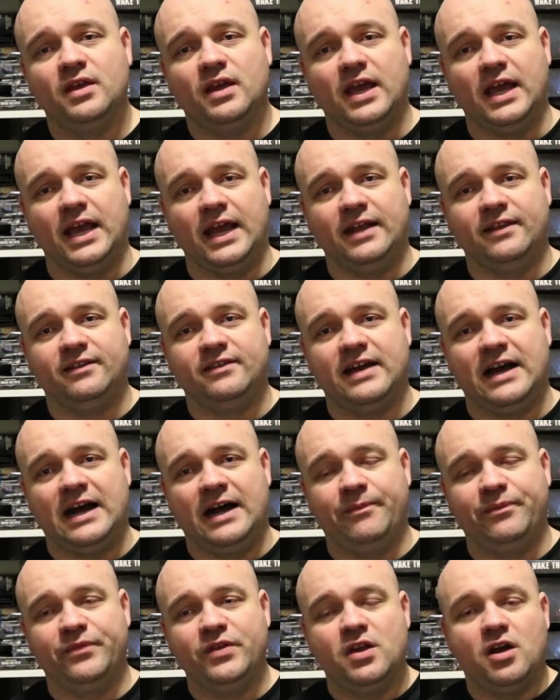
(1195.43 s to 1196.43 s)
And
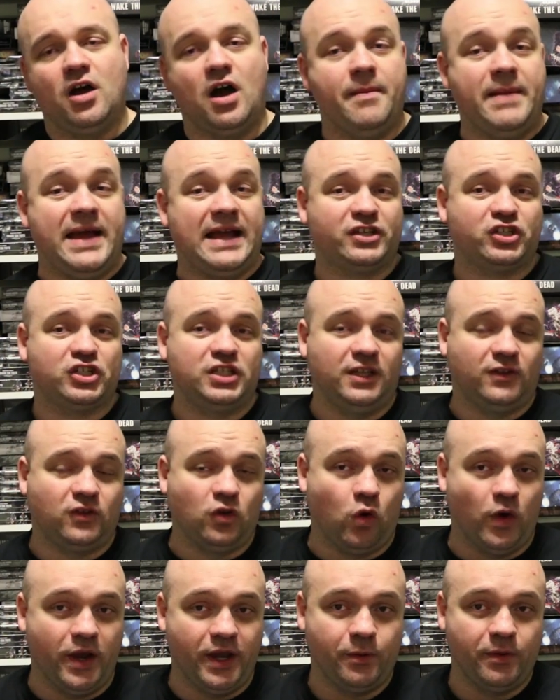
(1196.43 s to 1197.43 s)
um, I'm actually
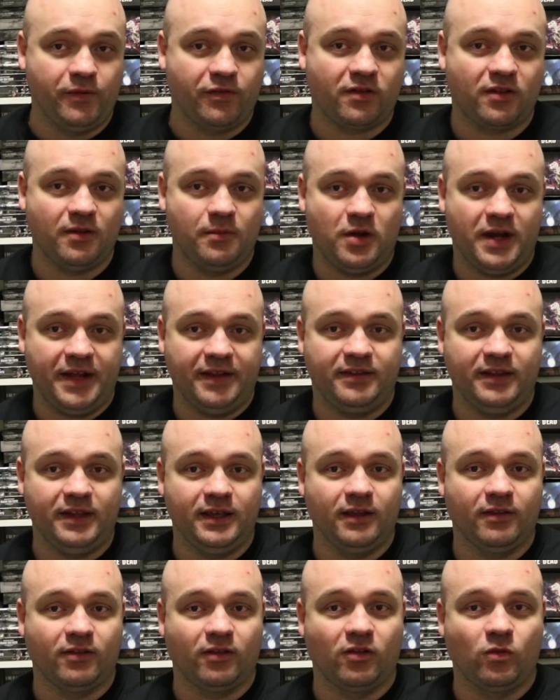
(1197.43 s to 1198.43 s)
toying with some
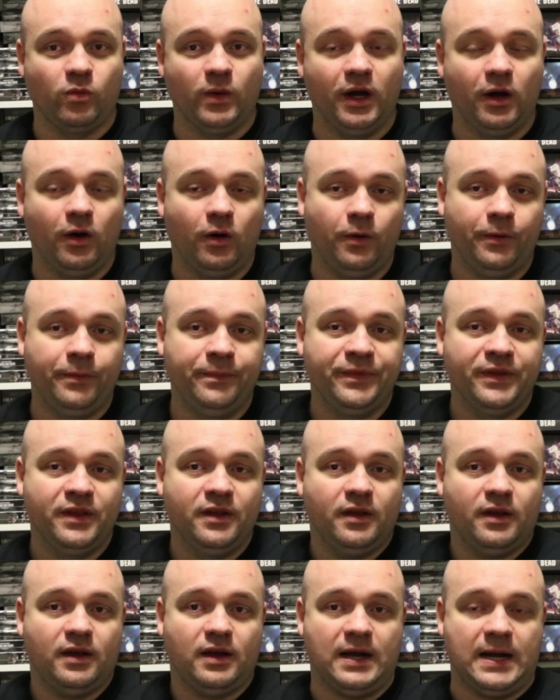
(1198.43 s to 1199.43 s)
ideas as well
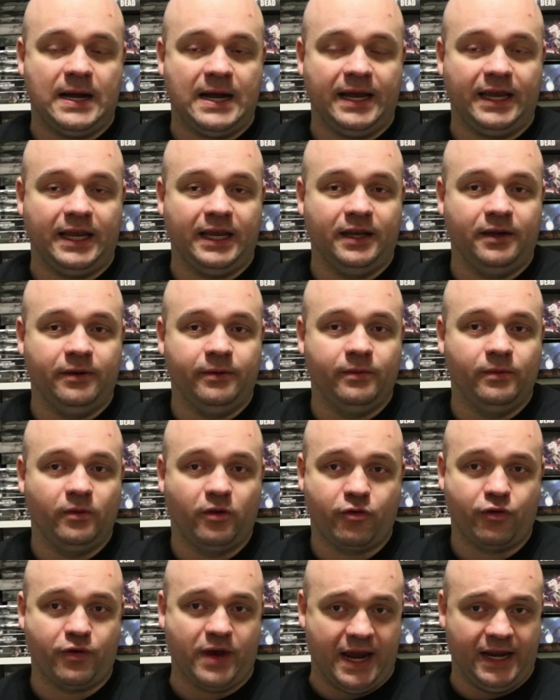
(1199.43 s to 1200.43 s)
uh, in
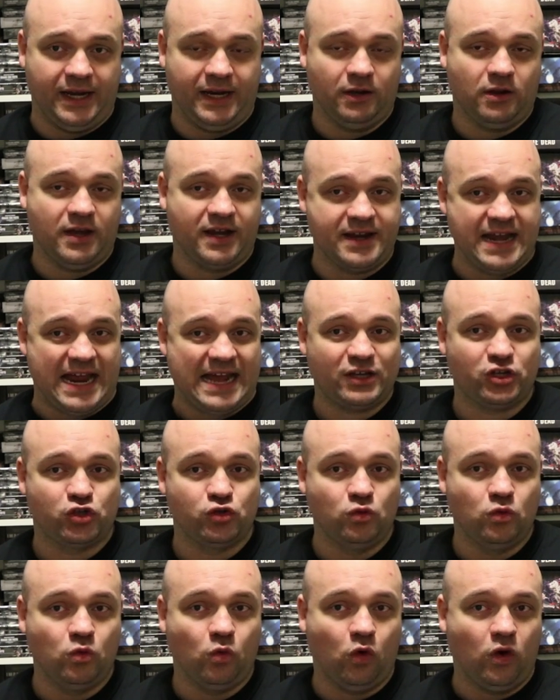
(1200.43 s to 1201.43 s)
creating like an
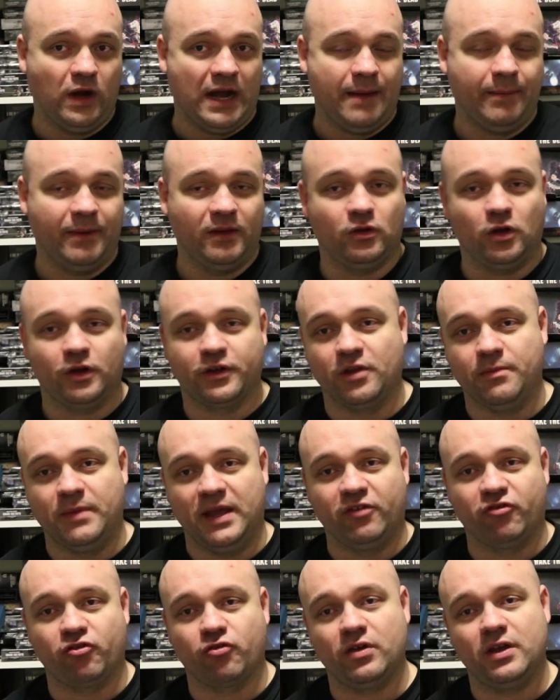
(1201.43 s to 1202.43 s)
actual Warhammer
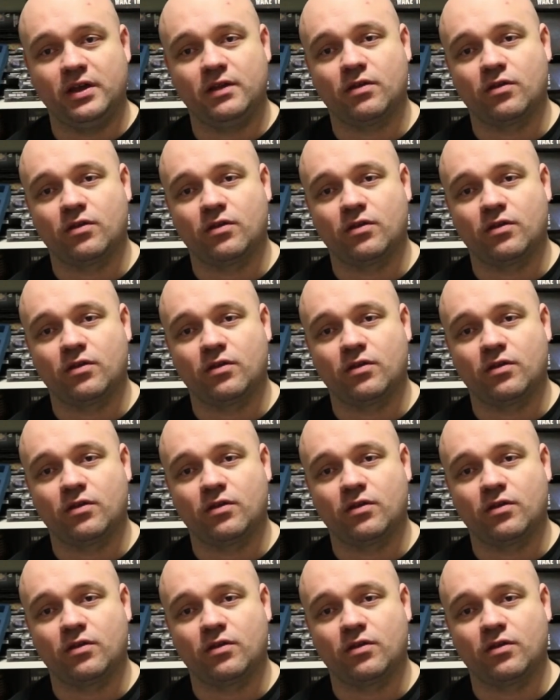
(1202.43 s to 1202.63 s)
documentary.